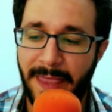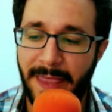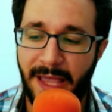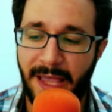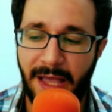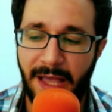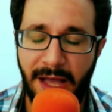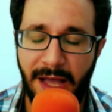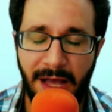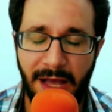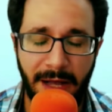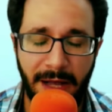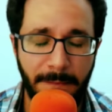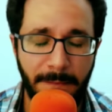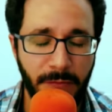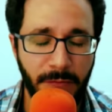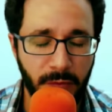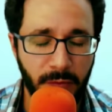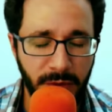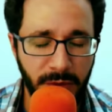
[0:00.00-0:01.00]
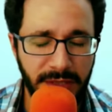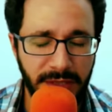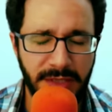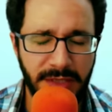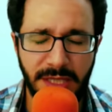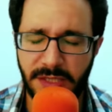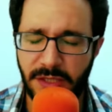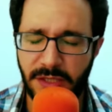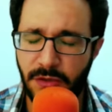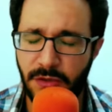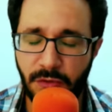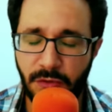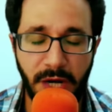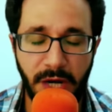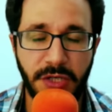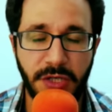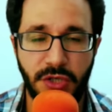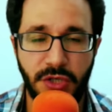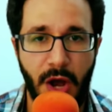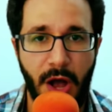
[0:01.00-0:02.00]
uh, really does a great
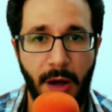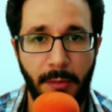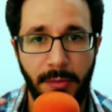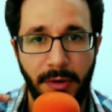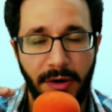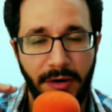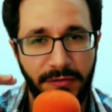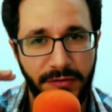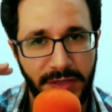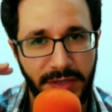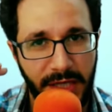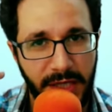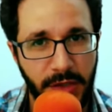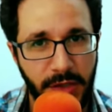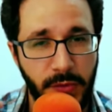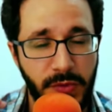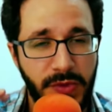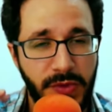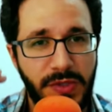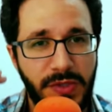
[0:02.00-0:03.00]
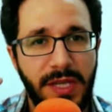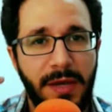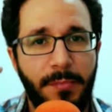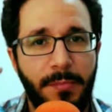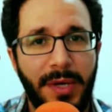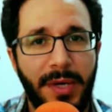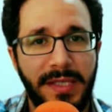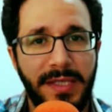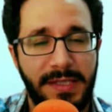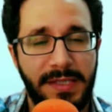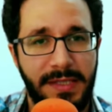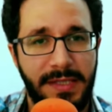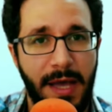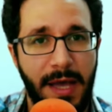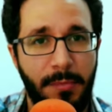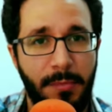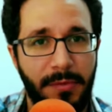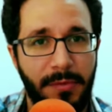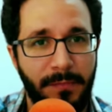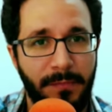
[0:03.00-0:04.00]
job of taking you step by
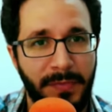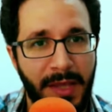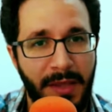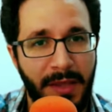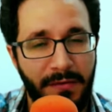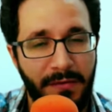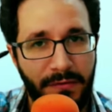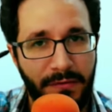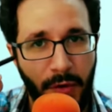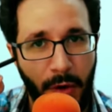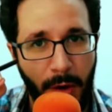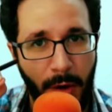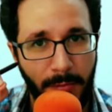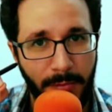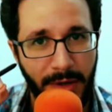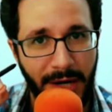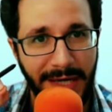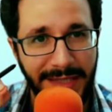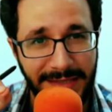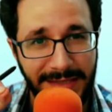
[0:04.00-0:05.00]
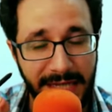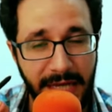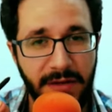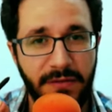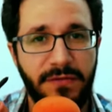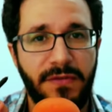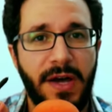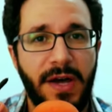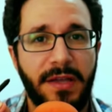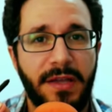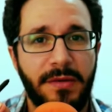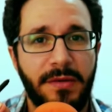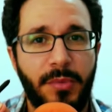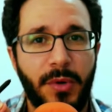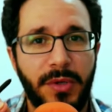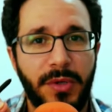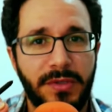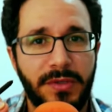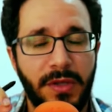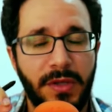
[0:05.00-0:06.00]
step from identifying the
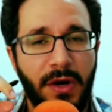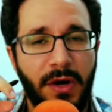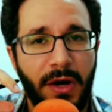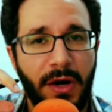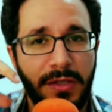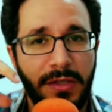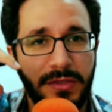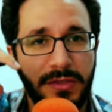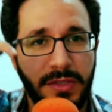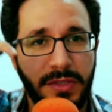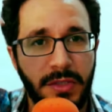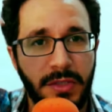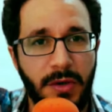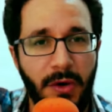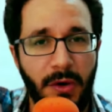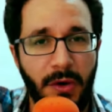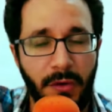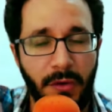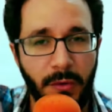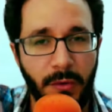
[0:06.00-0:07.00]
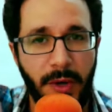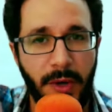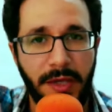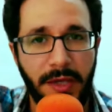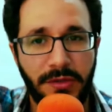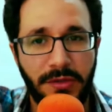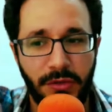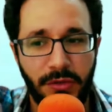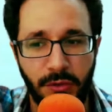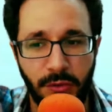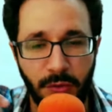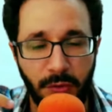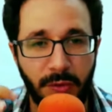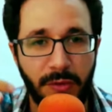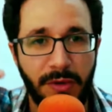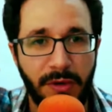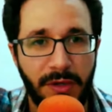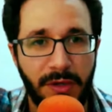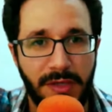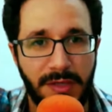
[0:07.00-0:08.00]
point in the heart all the way to
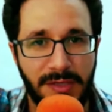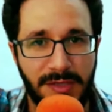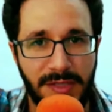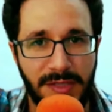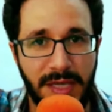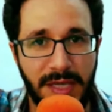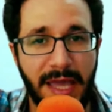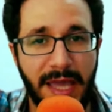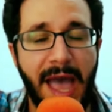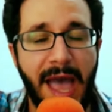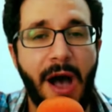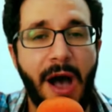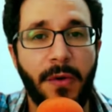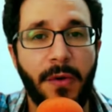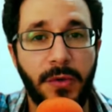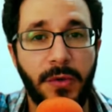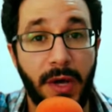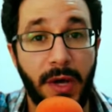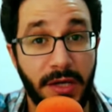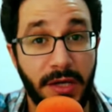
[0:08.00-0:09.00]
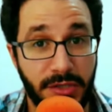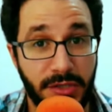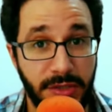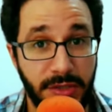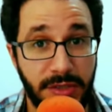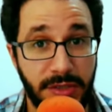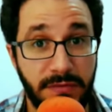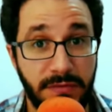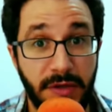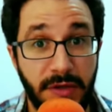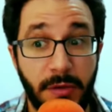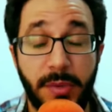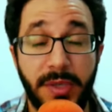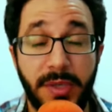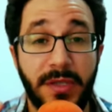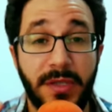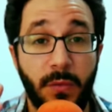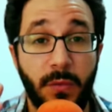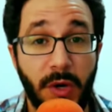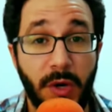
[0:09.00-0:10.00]
seeing how you actually develop it
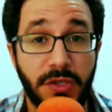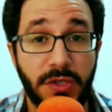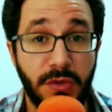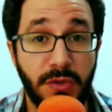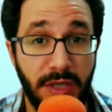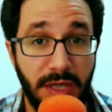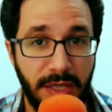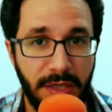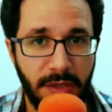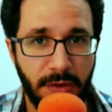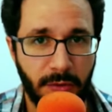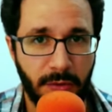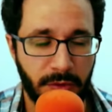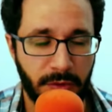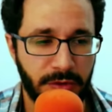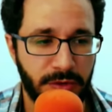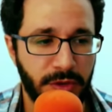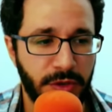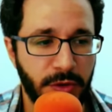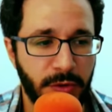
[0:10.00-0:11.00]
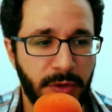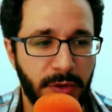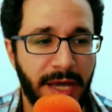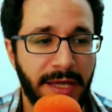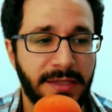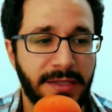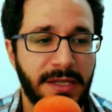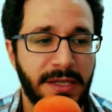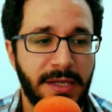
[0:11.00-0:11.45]
and what you need in order to do that.